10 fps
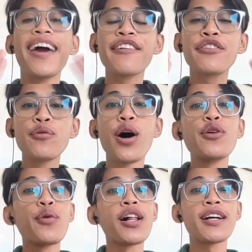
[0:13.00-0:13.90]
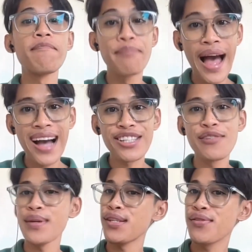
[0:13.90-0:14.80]
everyone, welcome back to
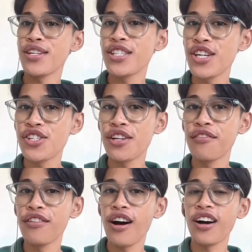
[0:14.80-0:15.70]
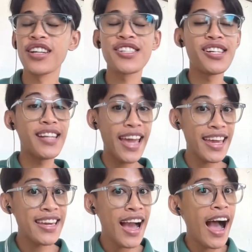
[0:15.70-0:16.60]
my student teaching vlog.
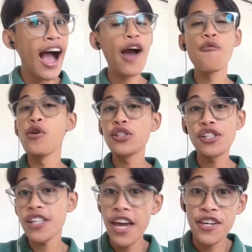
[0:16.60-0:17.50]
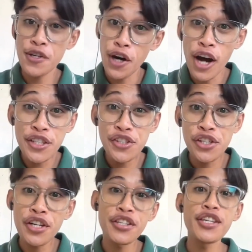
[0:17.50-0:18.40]
Today, I want to take you on a
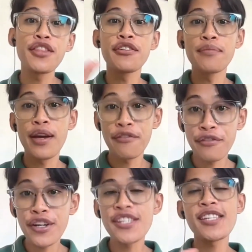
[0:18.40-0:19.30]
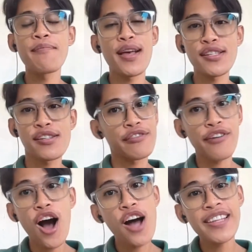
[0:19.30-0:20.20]
journey through my first semester of
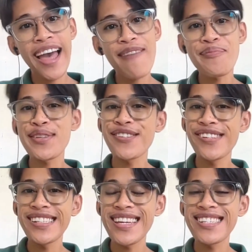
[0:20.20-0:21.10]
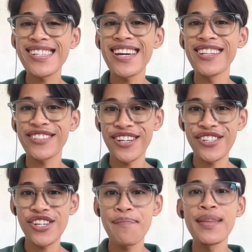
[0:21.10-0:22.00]
on-campus student teaching
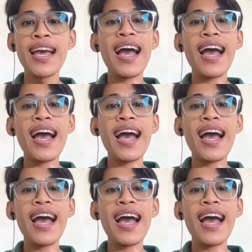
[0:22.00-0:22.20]
internship